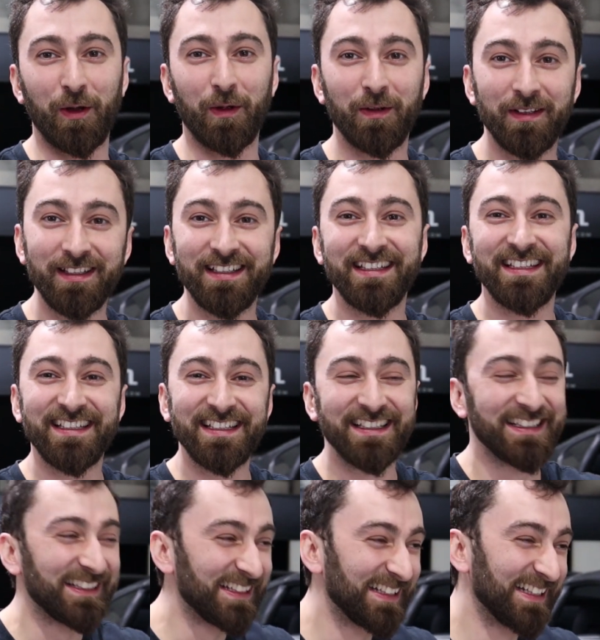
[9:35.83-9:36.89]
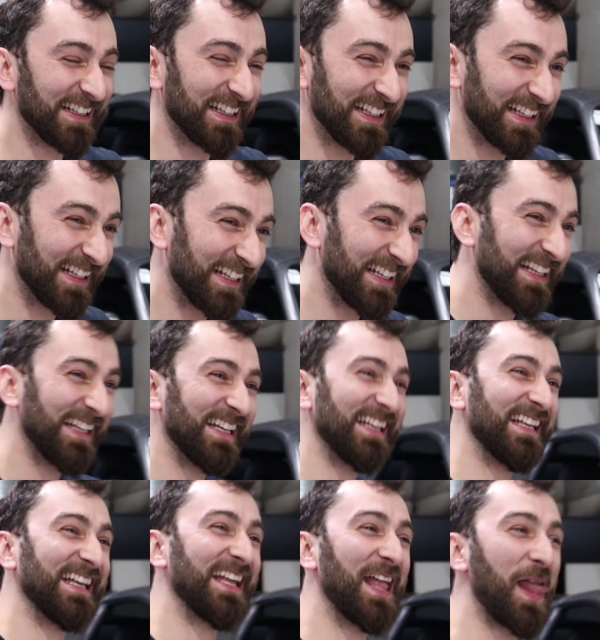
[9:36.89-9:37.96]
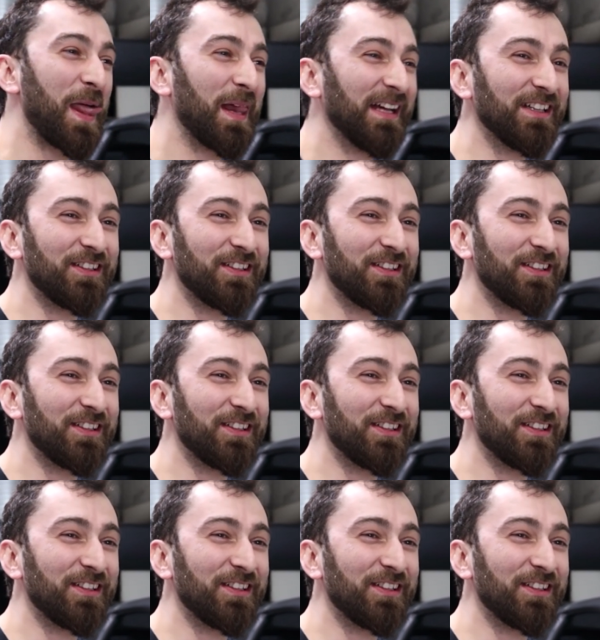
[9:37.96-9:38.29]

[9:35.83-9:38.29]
Oh, get out of here. Pulsars are good, alright.